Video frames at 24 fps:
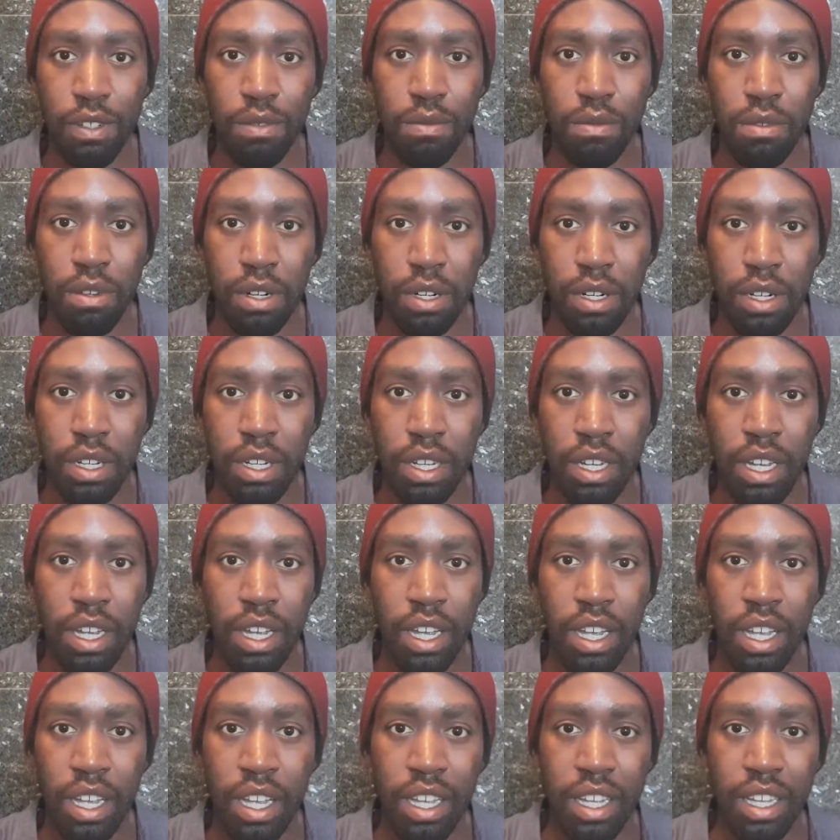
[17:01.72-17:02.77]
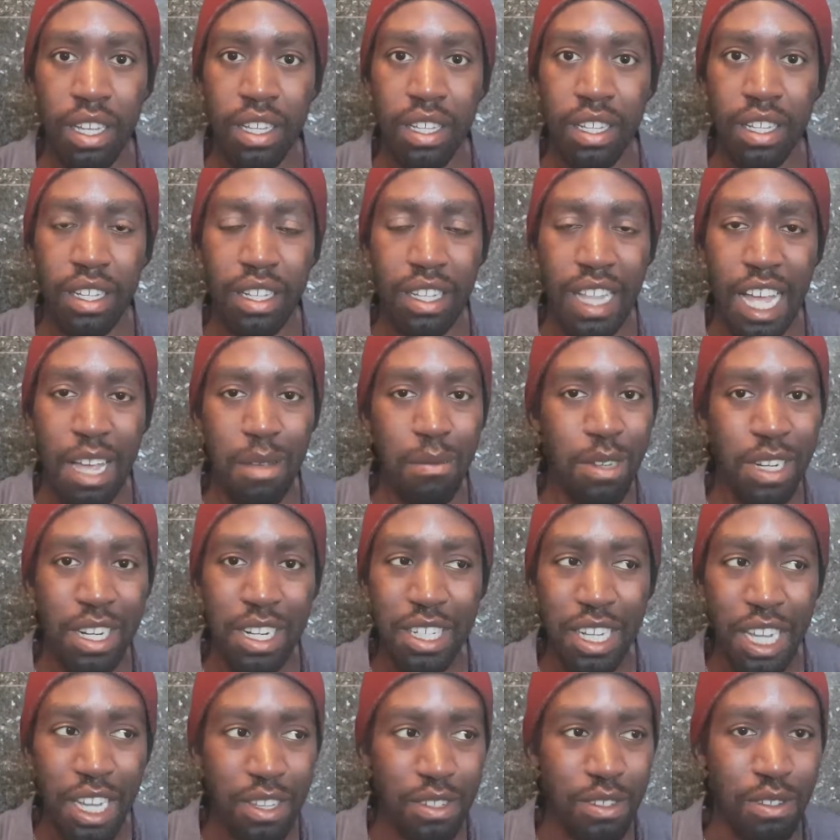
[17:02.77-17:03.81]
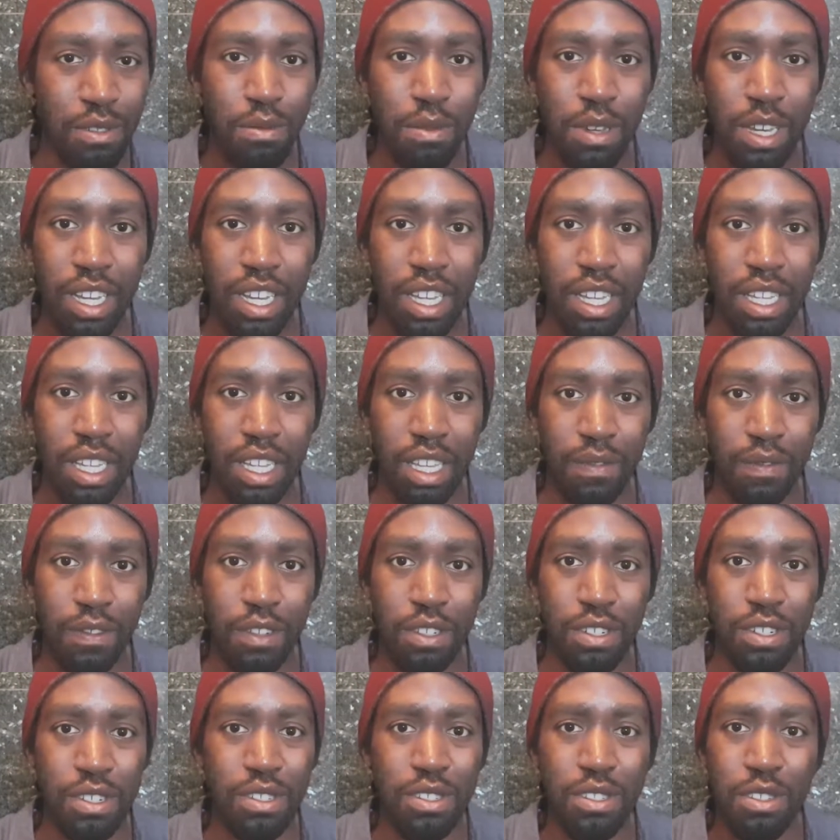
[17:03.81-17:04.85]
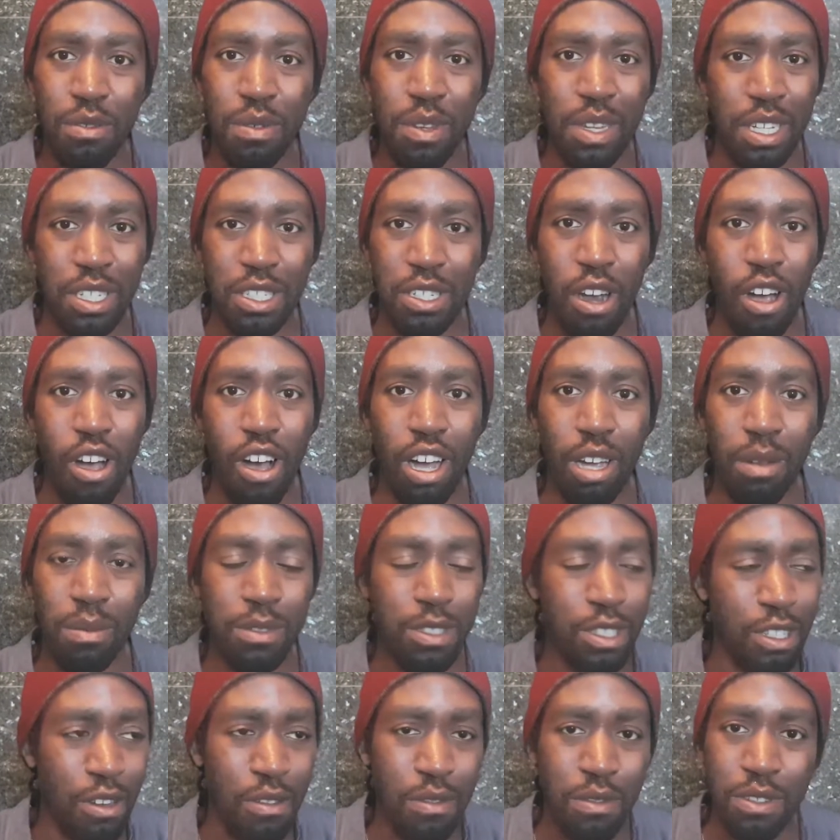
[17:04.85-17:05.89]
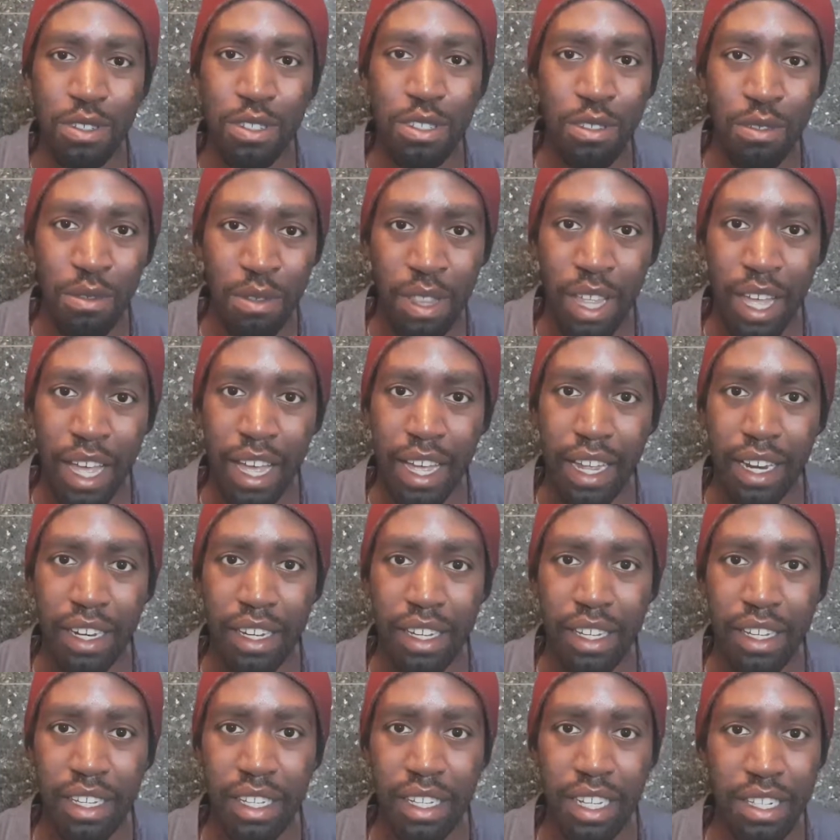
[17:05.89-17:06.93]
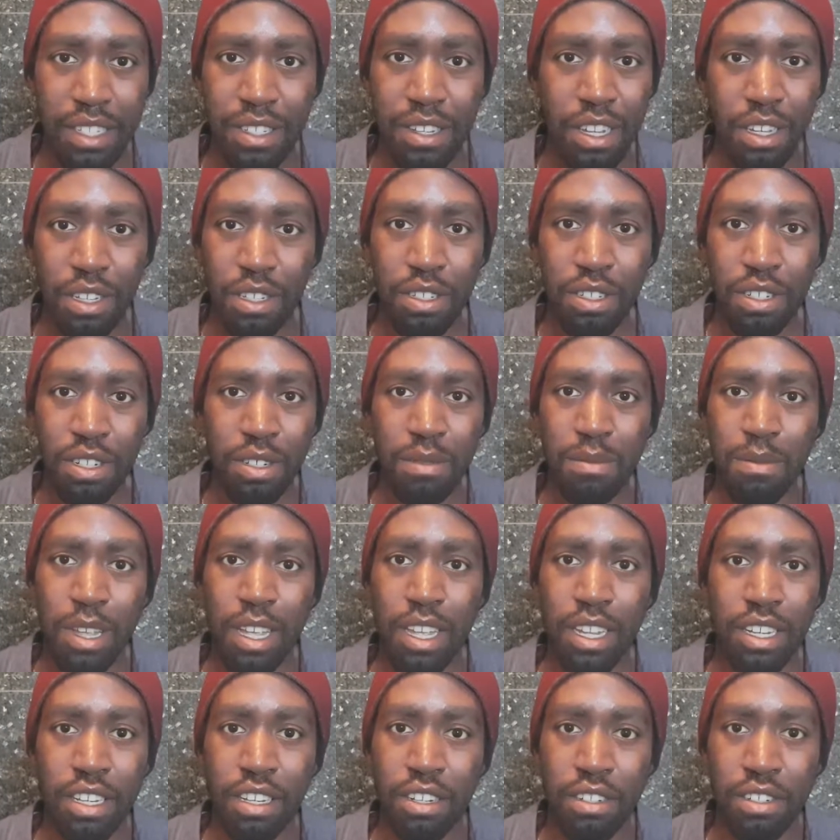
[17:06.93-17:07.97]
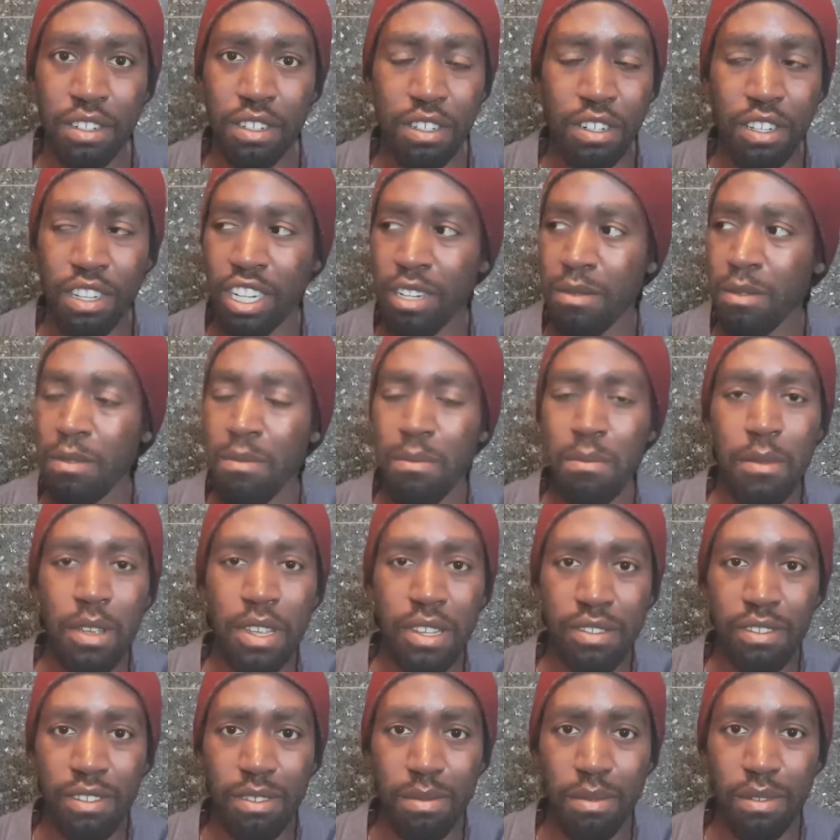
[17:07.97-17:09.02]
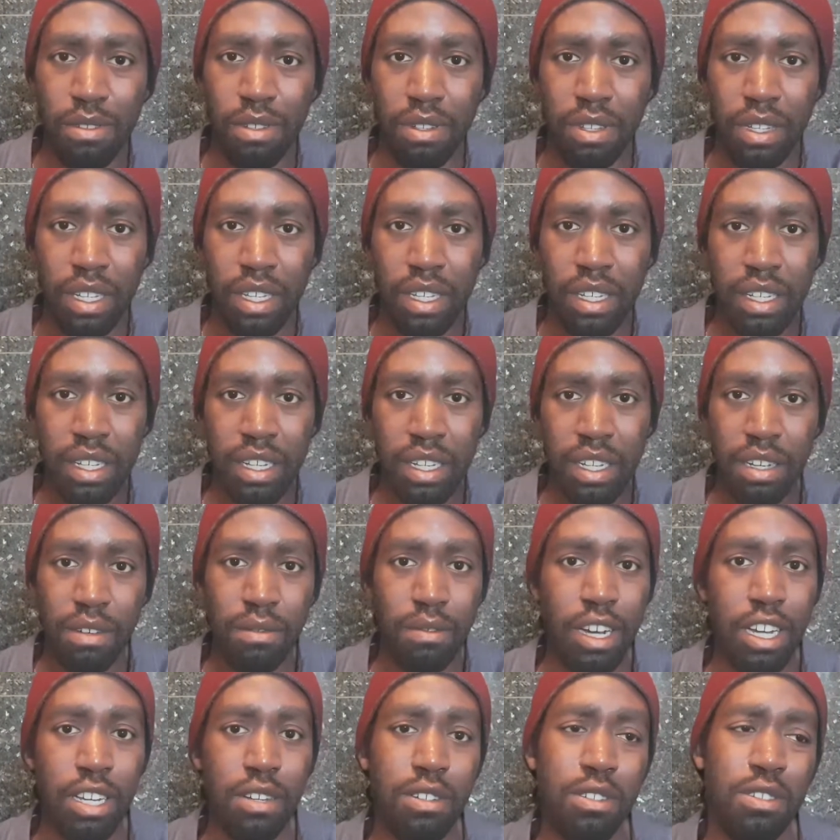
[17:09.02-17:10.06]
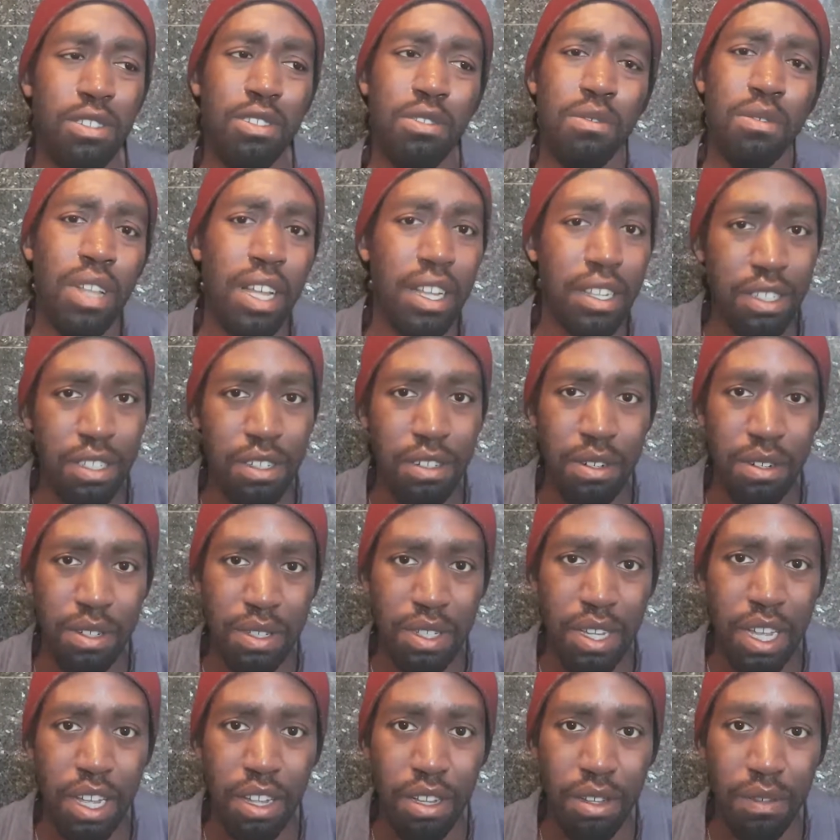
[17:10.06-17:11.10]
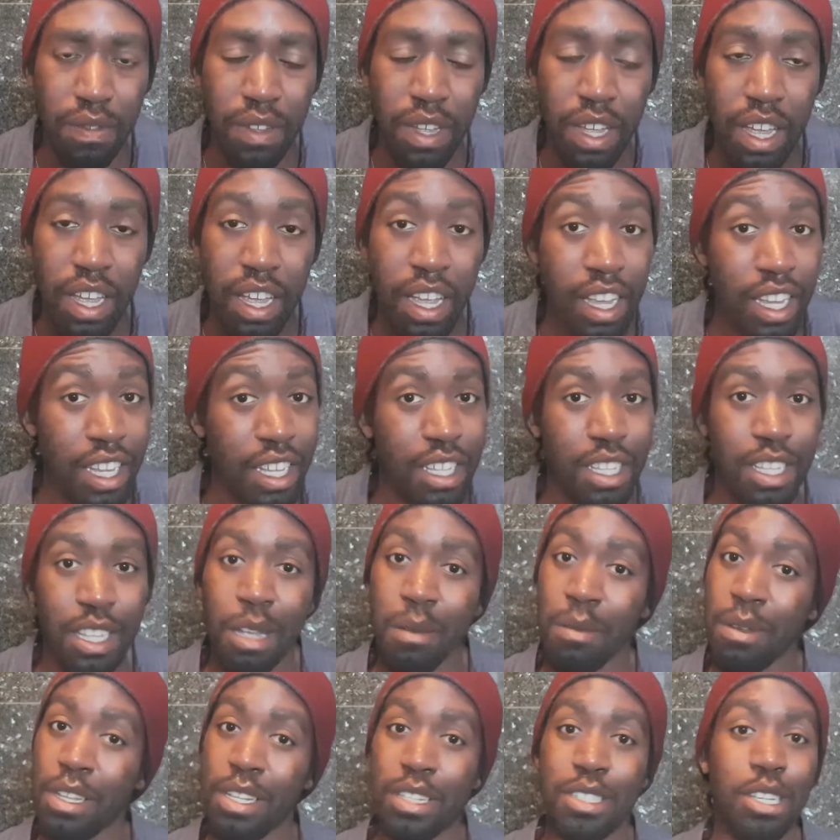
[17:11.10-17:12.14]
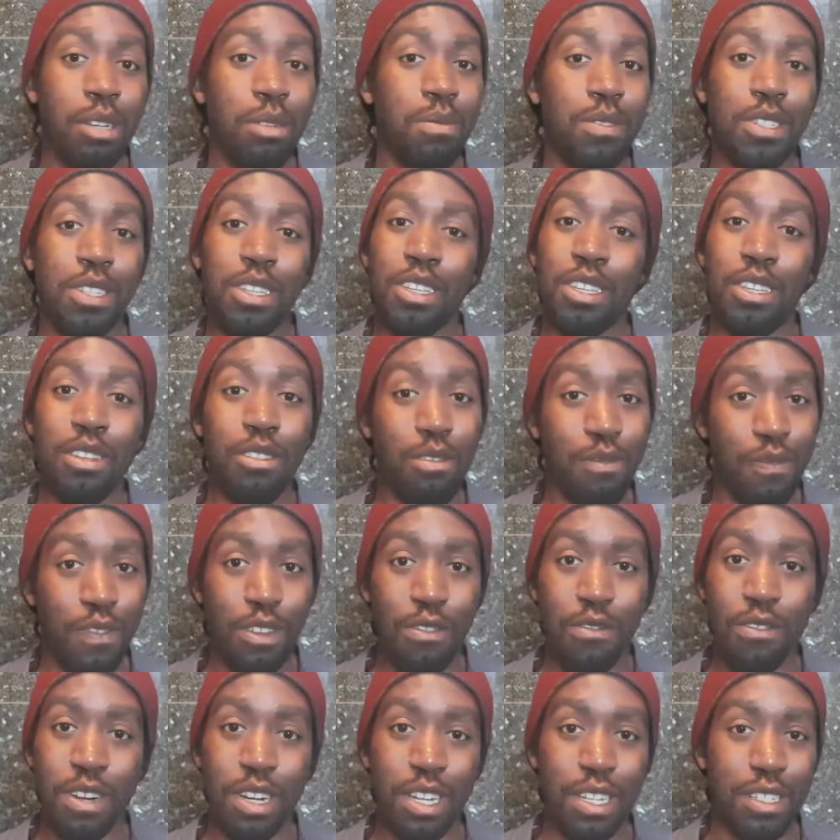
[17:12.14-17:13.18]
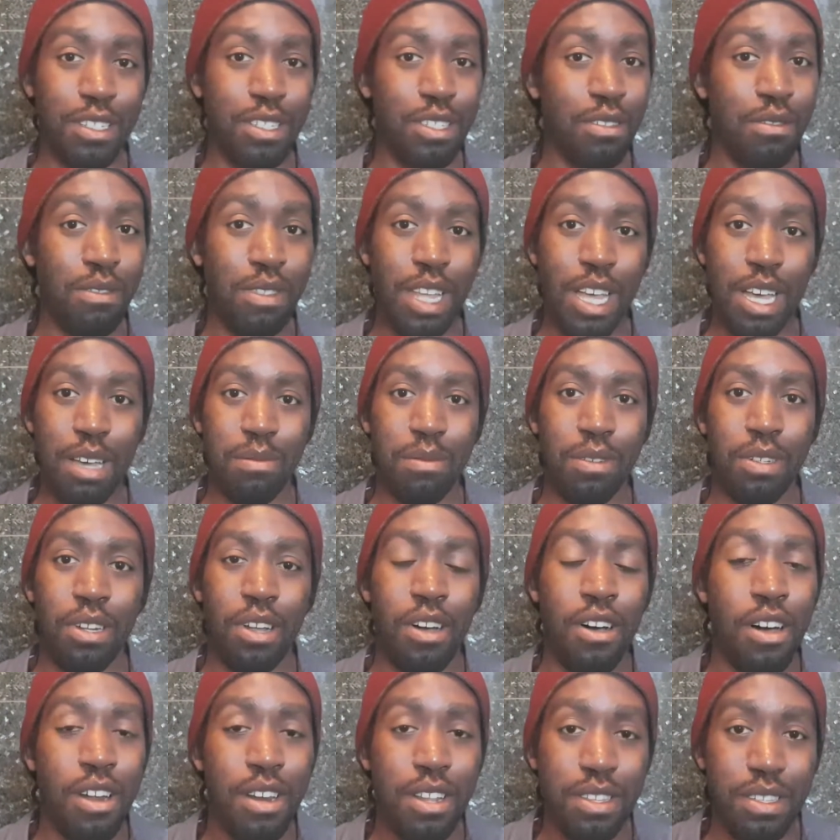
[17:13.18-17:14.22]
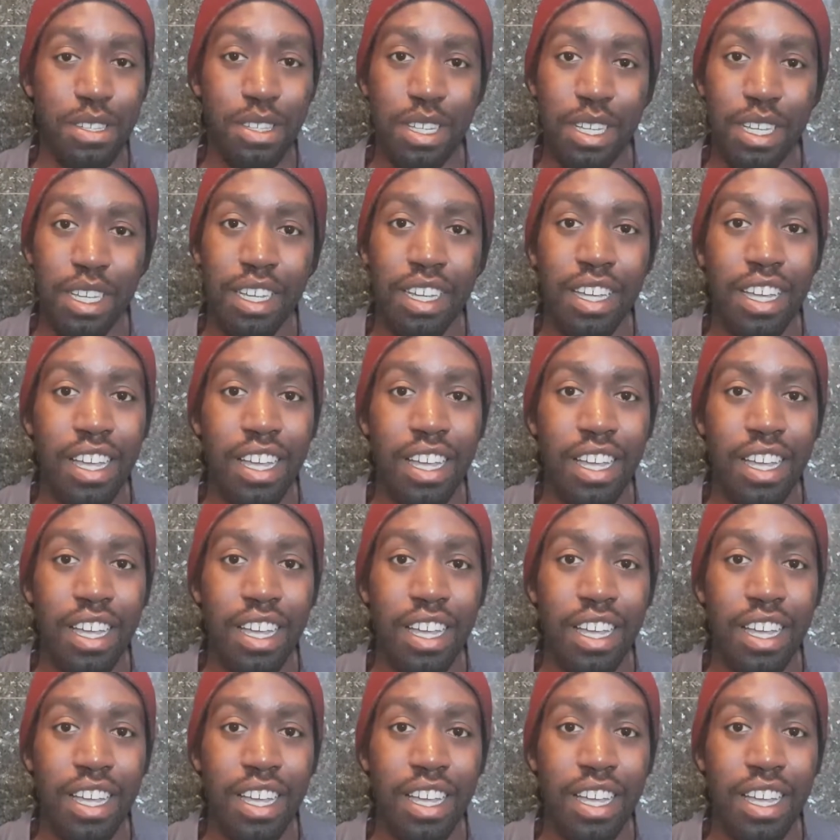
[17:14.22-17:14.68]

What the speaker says: to work that many days a week if you're just doing the job. Don't do that. It's not good, man. You're gonna be miserable. Why do you do that to yourself? I mean, it's up to you if you want to do that, but honestly,